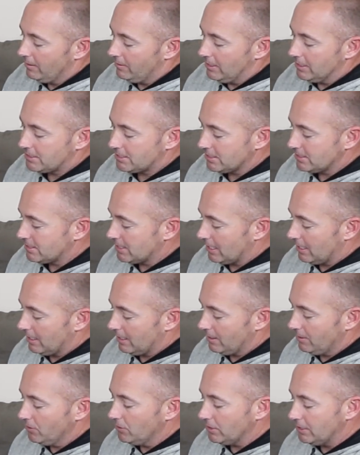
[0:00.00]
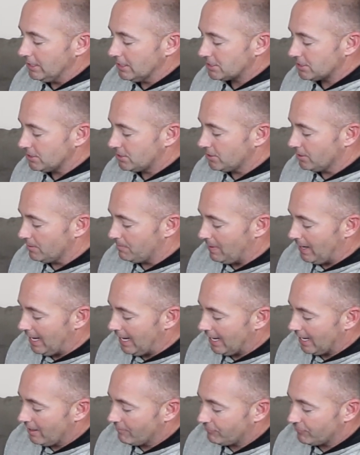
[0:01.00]
this is a new addition to the
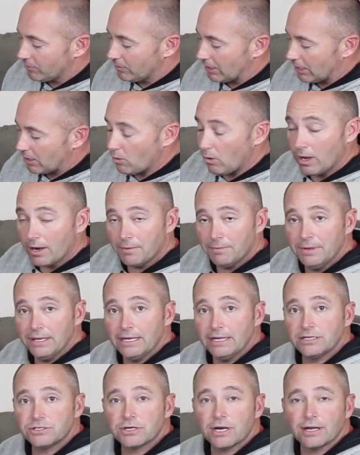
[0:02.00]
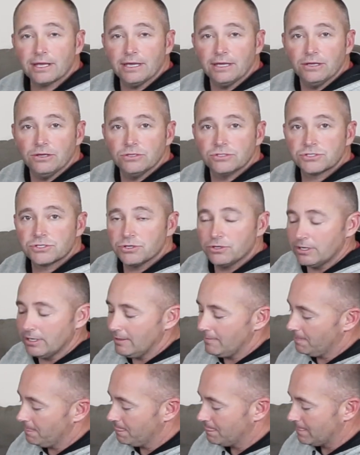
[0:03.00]
bag. I've thrown it quite a bit, trying to get used to
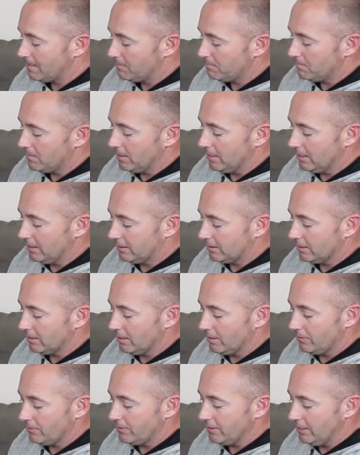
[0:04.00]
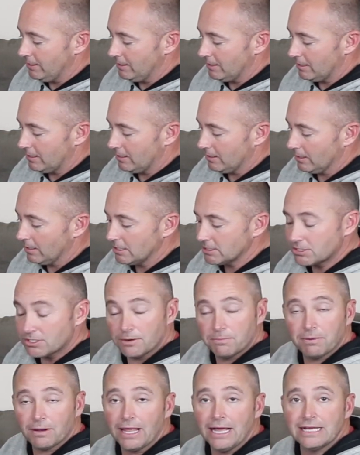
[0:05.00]
it. But the
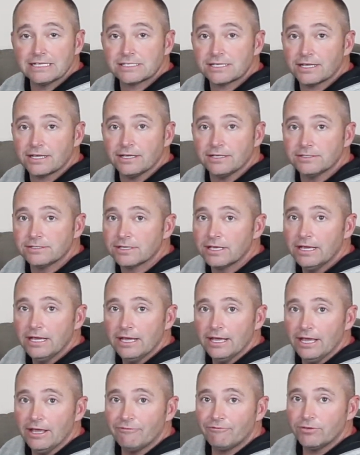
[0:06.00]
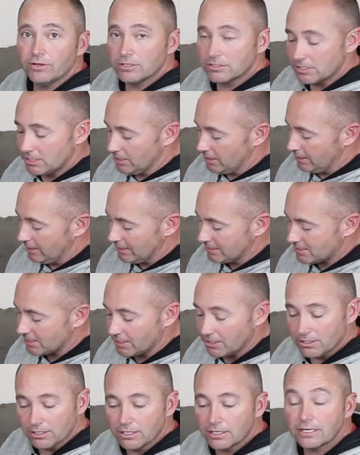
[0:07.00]
Luster plastic it feels good, and it's a
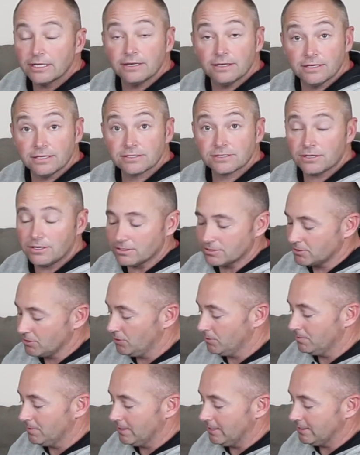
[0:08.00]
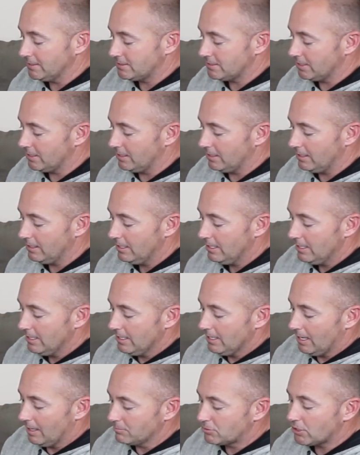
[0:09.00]
good looking disc also. But
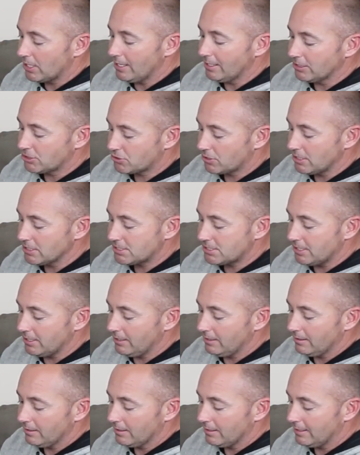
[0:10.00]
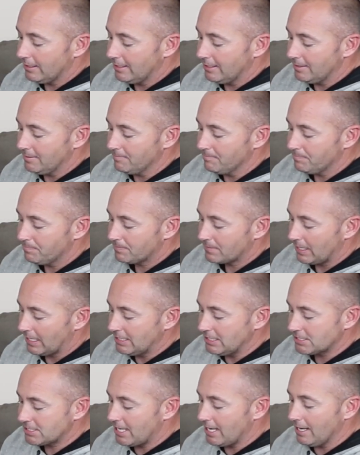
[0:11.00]
I'm trying to trust it.
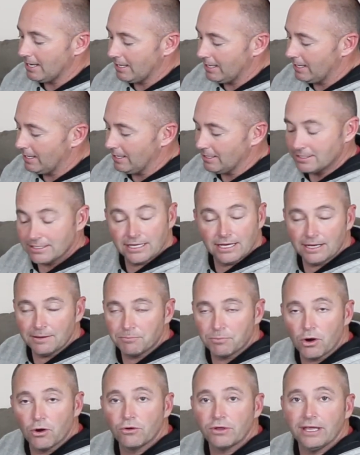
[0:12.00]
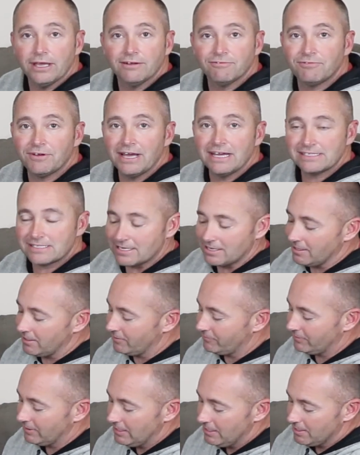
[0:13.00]
I just can't get it broken in fast
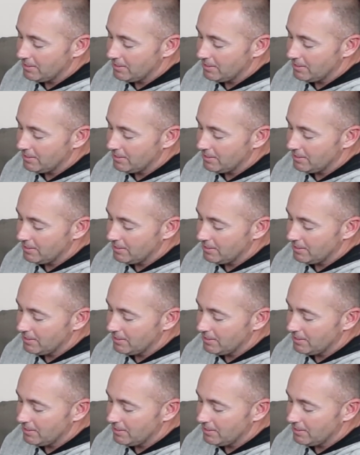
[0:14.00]
enough.